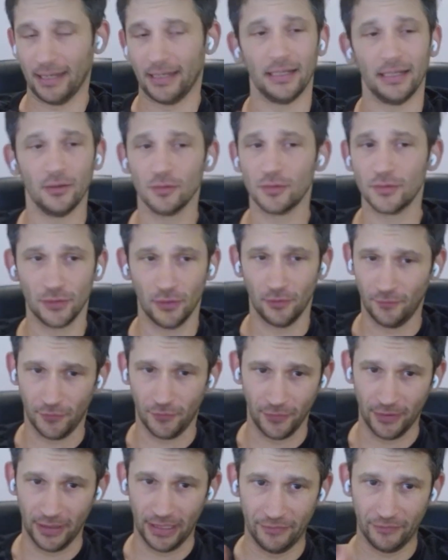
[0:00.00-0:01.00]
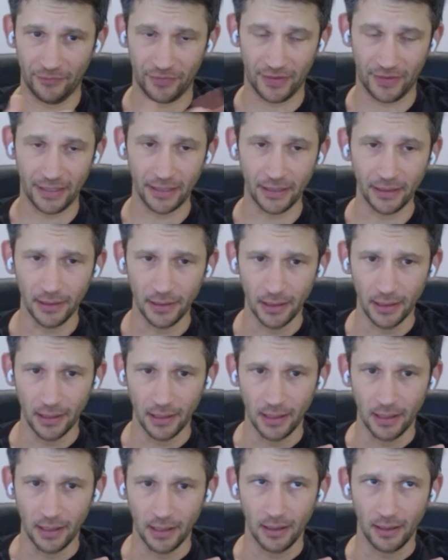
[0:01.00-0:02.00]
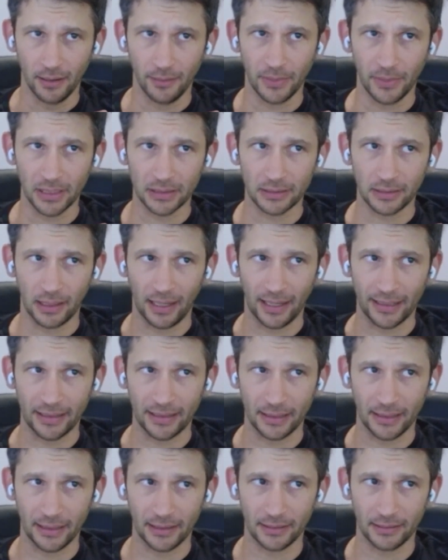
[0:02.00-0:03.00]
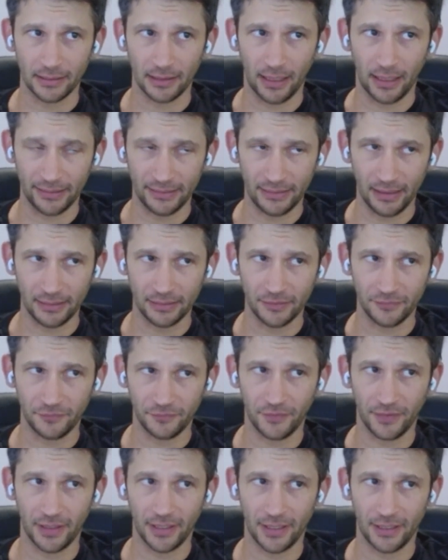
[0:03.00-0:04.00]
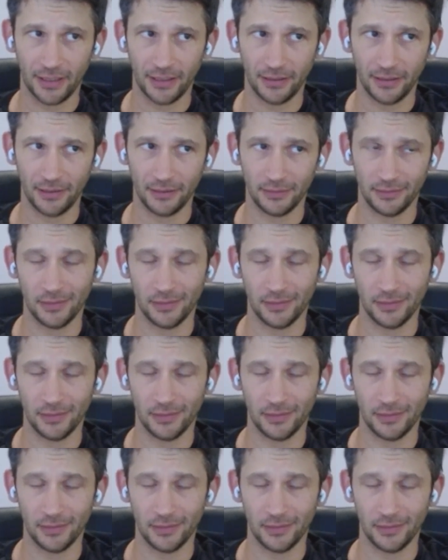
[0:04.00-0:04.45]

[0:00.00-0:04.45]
I cannot solve everything, but I can identify